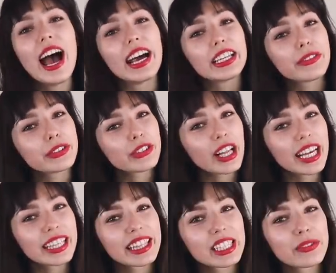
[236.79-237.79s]
And if you
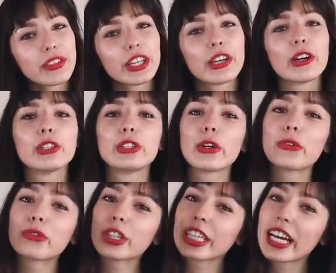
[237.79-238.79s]
like this video,
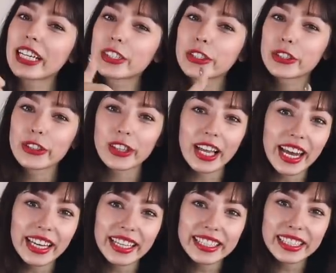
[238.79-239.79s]
don't forget to
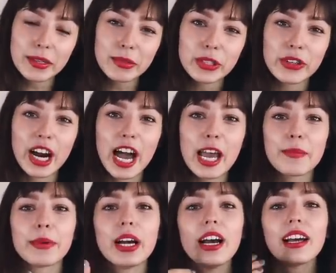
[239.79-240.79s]
like and
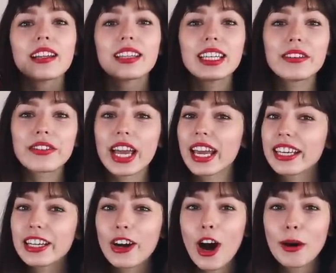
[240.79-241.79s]
subscribe, leave
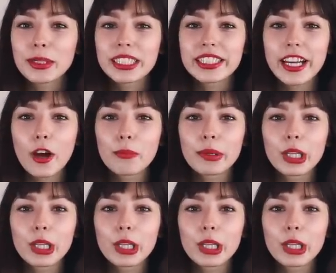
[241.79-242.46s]
any comments down